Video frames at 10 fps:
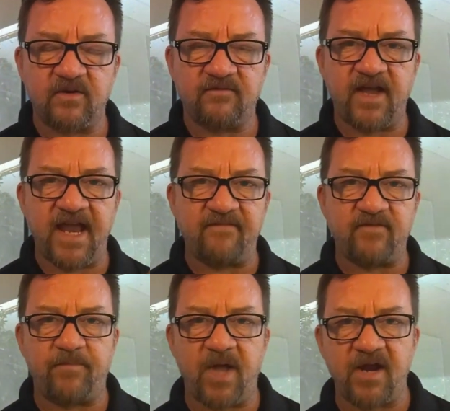So if I
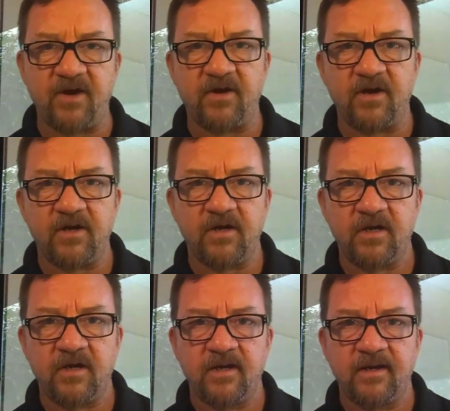have a buyer
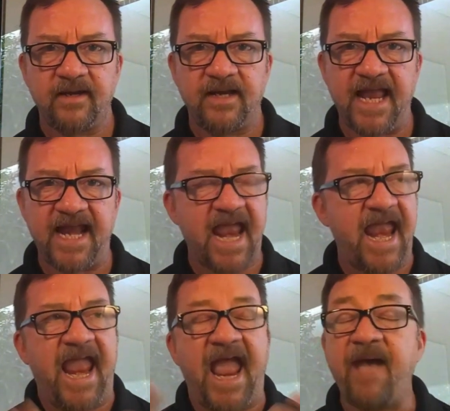and I
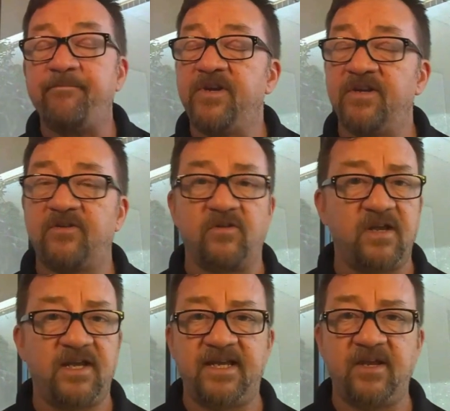happen
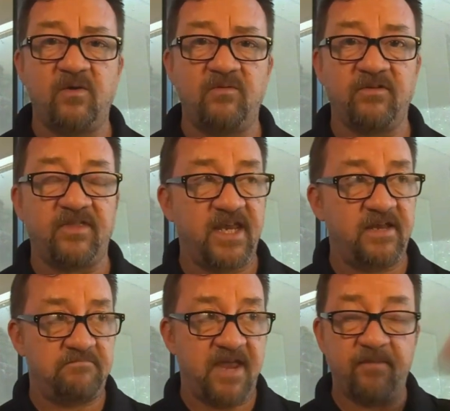to get over
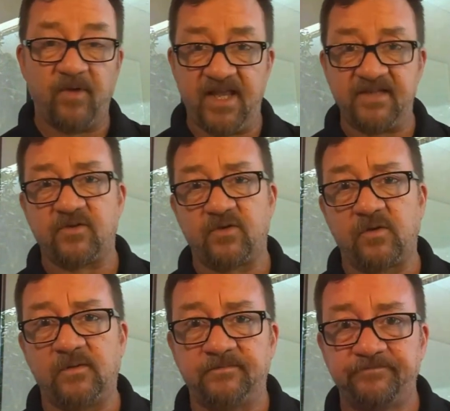the MLS
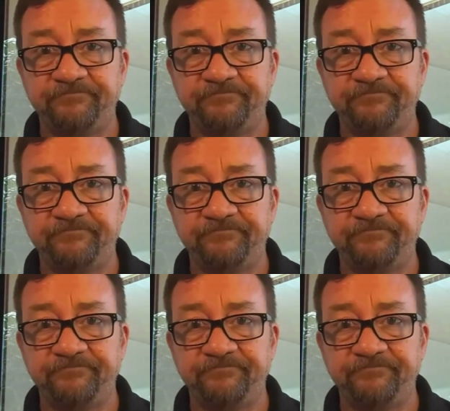hurdle